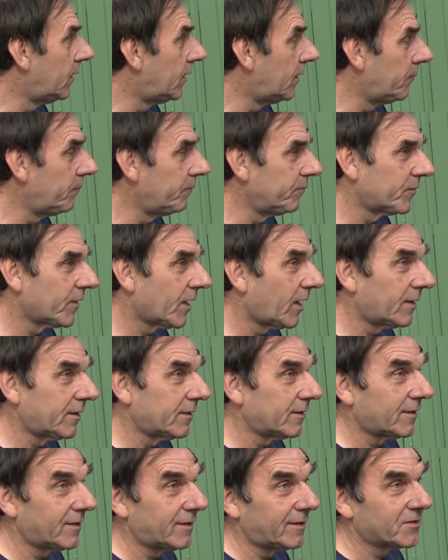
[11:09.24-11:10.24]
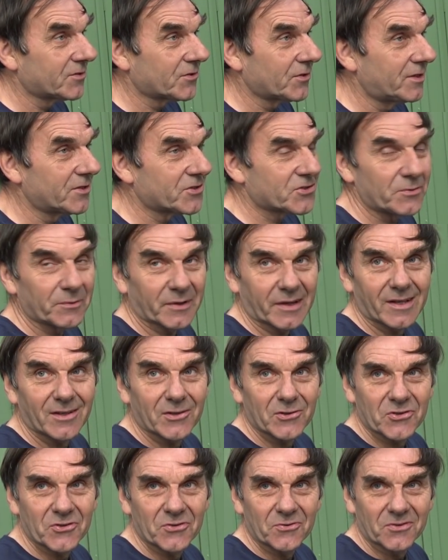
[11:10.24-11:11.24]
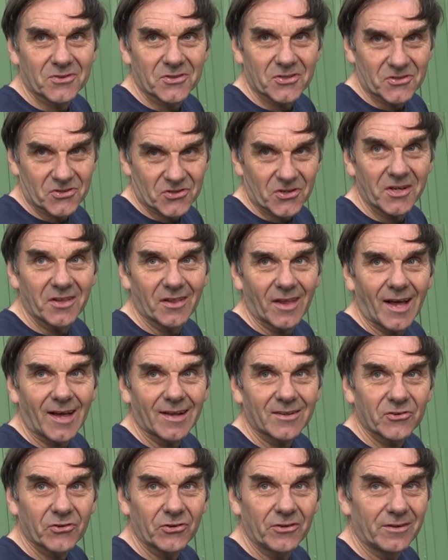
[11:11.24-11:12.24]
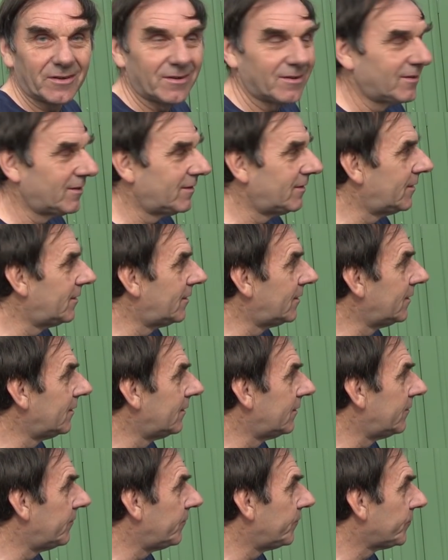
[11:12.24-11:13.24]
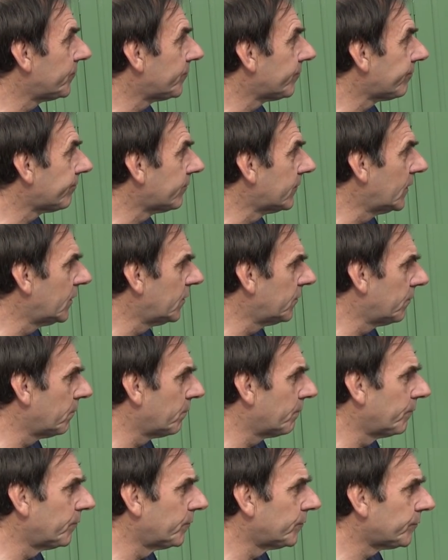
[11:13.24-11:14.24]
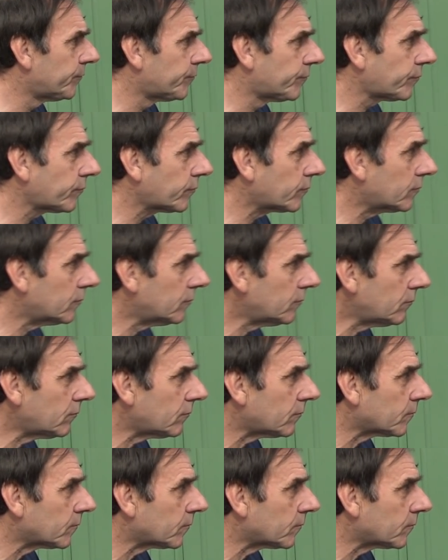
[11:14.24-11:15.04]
And it's something else to see that. Yeah. Yeah, because you are actually